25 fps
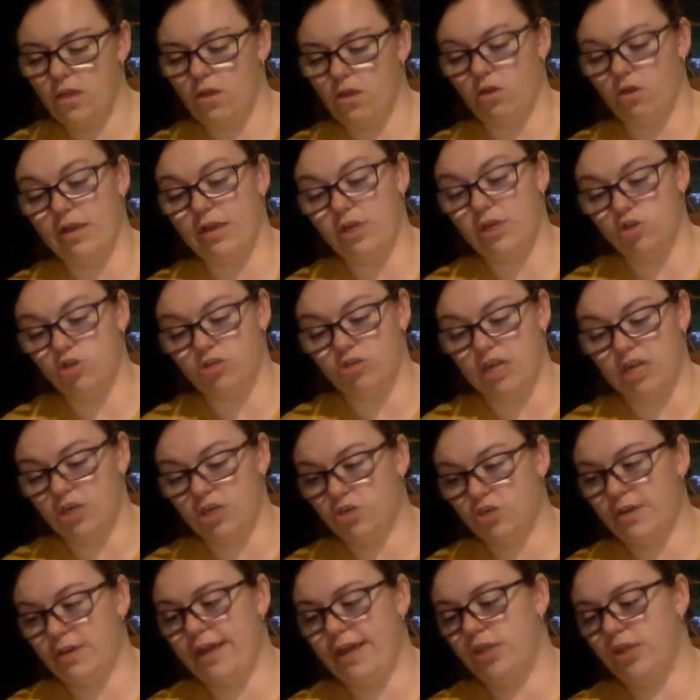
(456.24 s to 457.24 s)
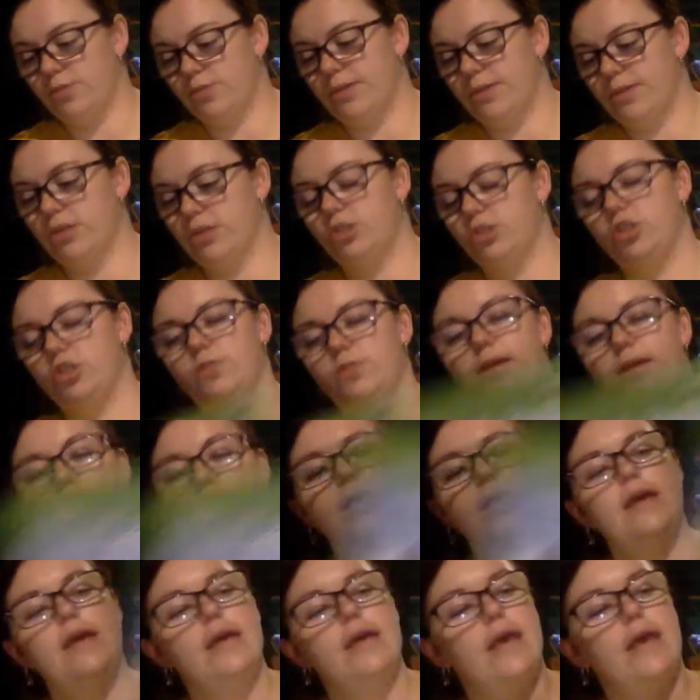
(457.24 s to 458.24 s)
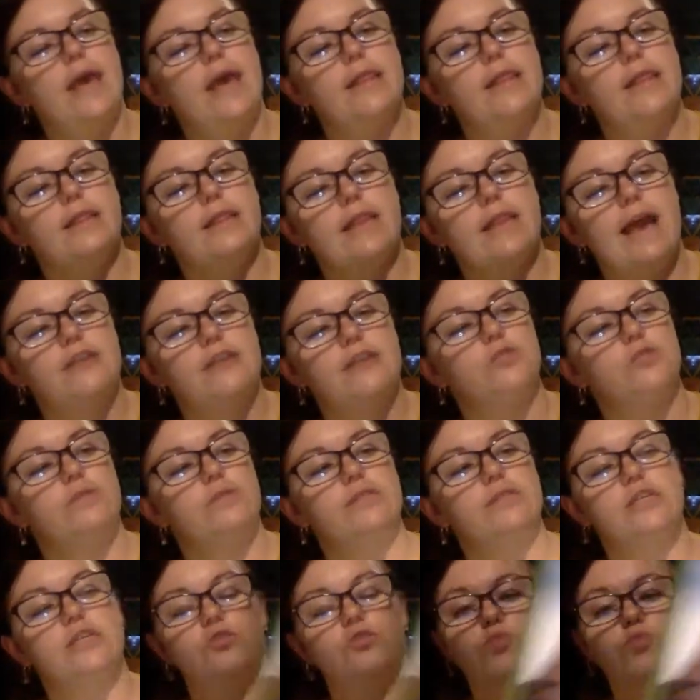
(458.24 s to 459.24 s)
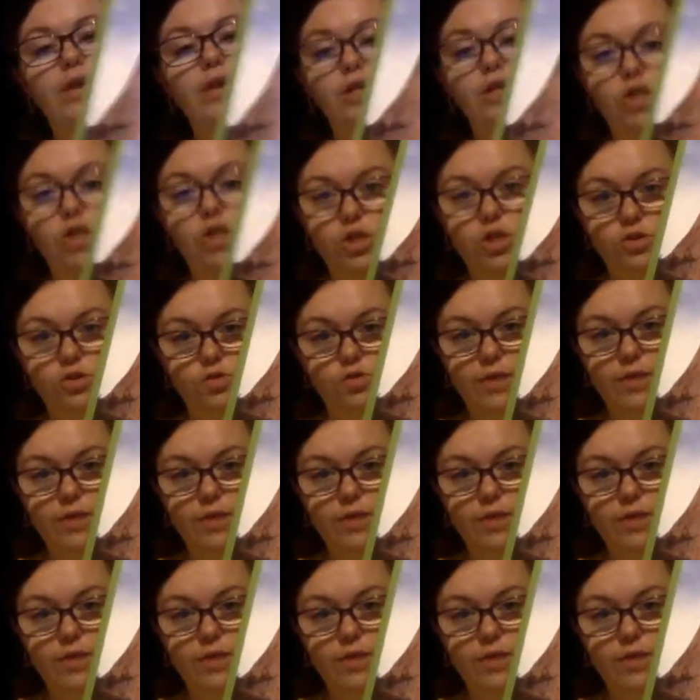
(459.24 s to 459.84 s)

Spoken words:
Introductory algebra, excuse me, and the last one says Ratios,